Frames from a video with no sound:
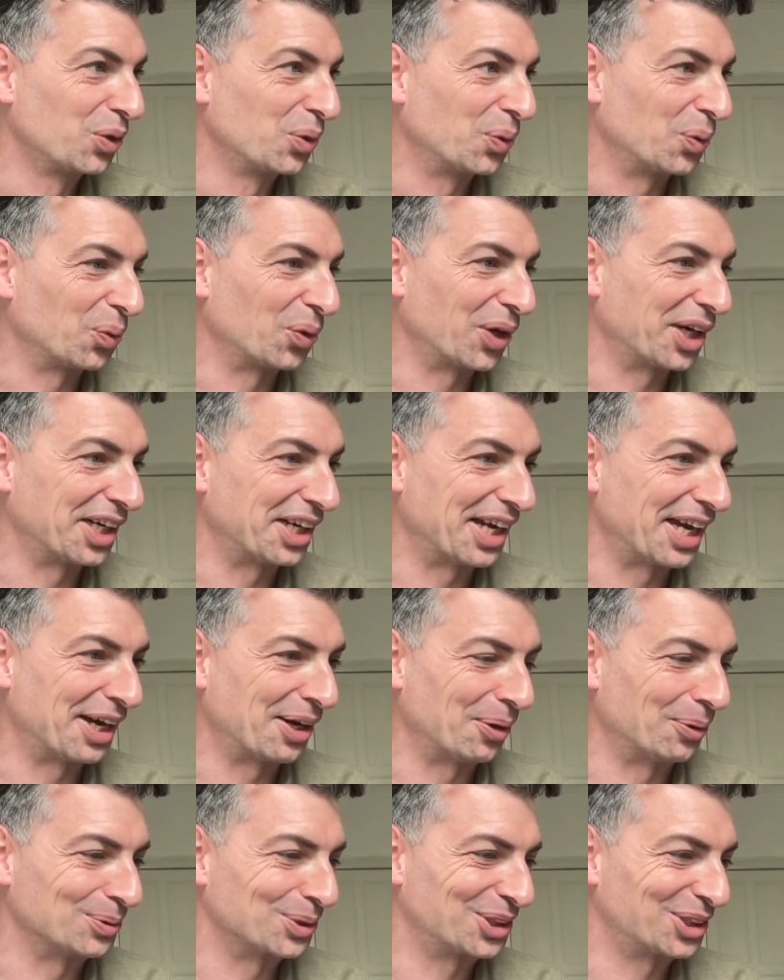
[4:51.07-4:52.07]
right
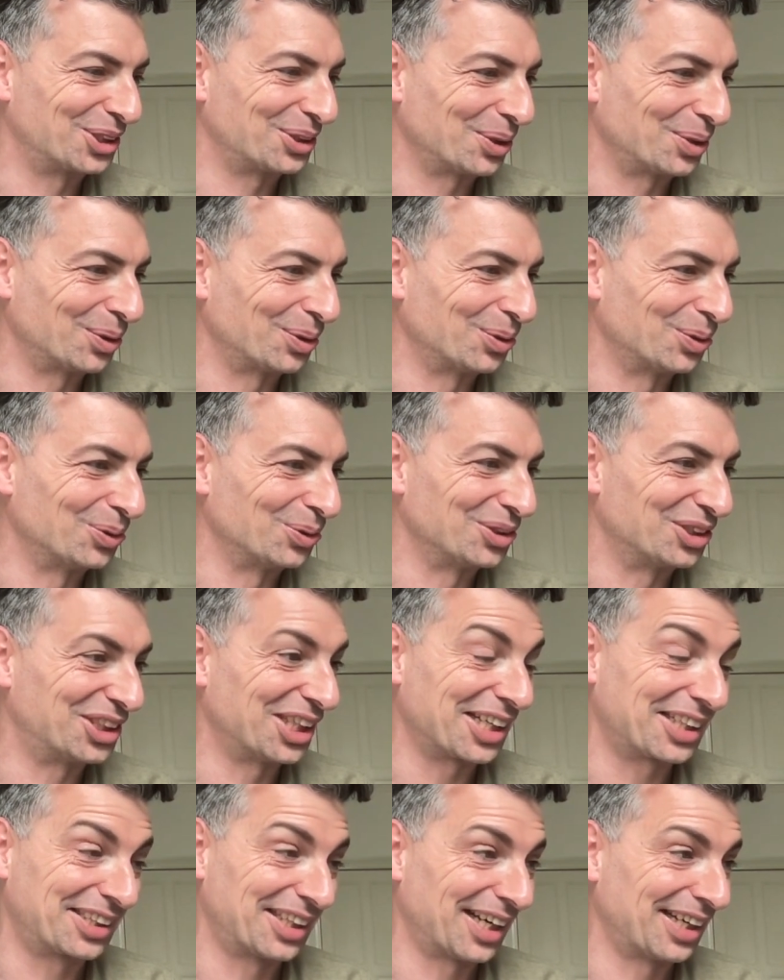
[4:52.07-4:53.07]
now. So
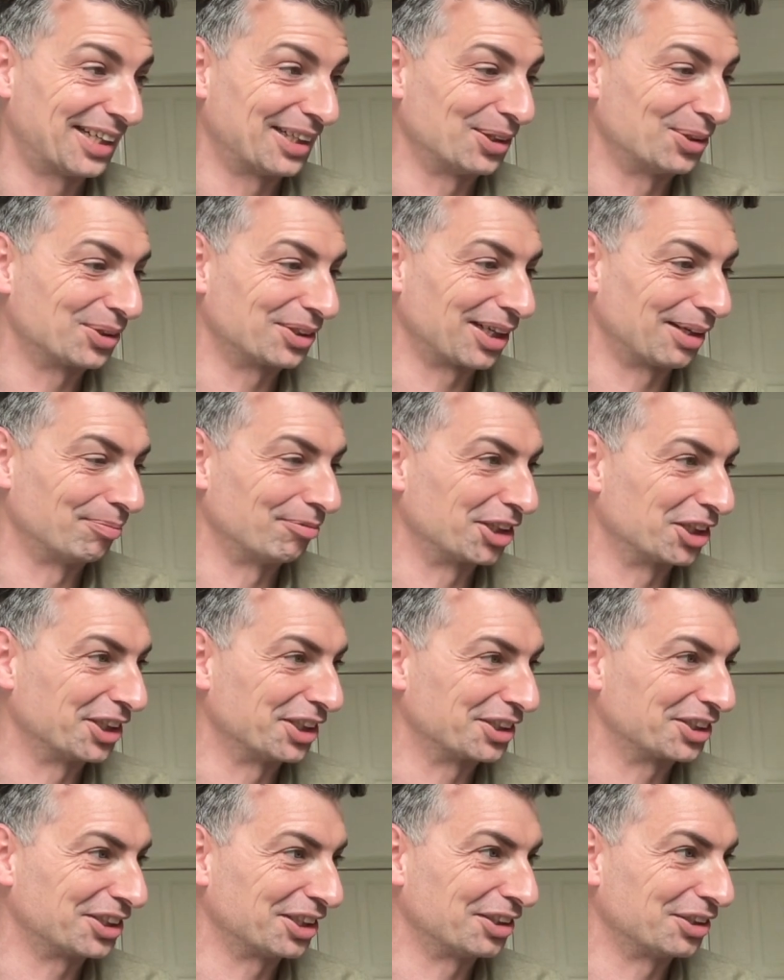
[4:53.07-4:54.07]
check that out. I'm very
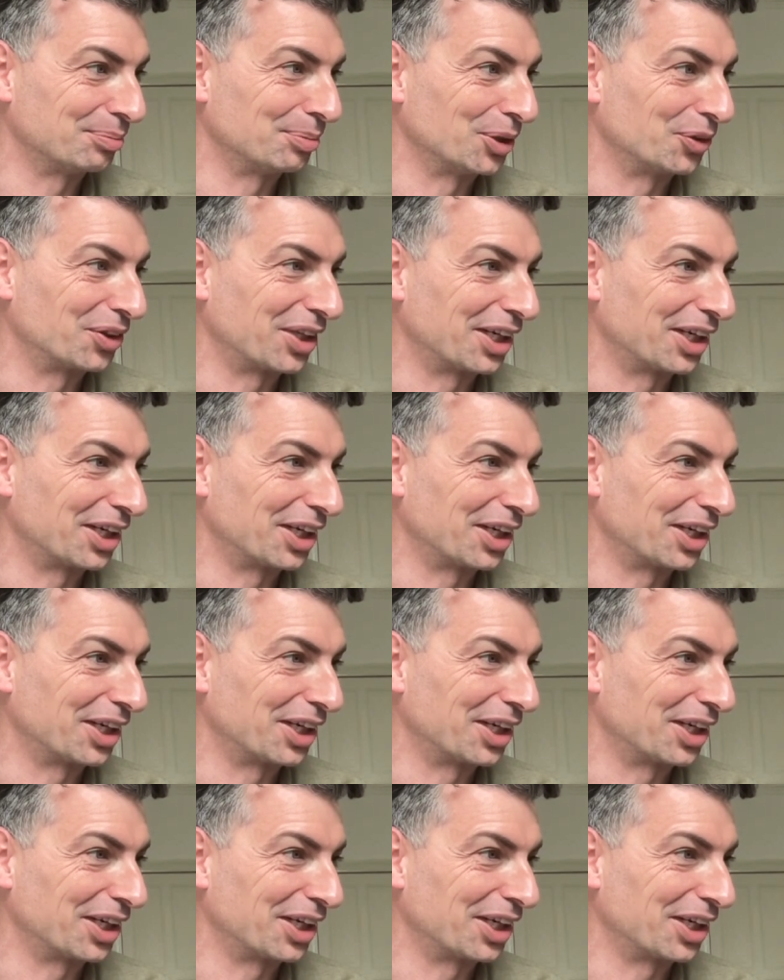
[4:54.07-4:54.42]
excited about